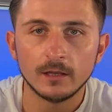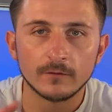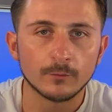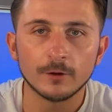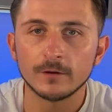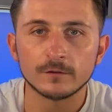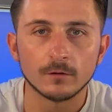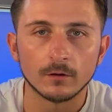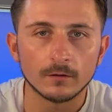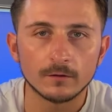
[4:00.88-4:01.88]
if a product's
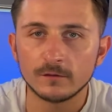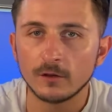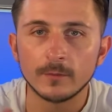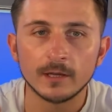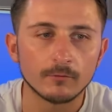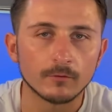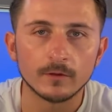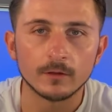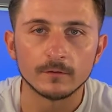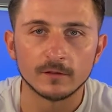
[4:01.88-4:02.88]
got so many
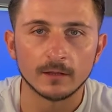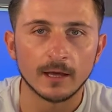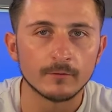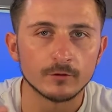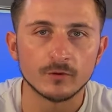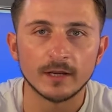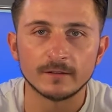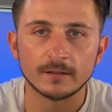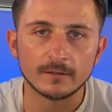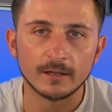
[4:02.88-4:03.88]
reviews and the average
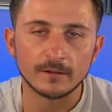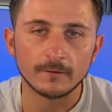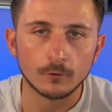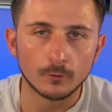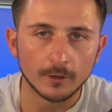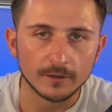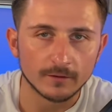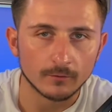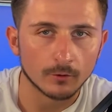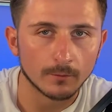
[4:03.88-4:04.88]
rating is let's say
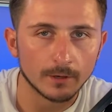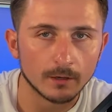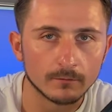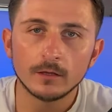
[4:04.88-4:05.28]
4.7 or above,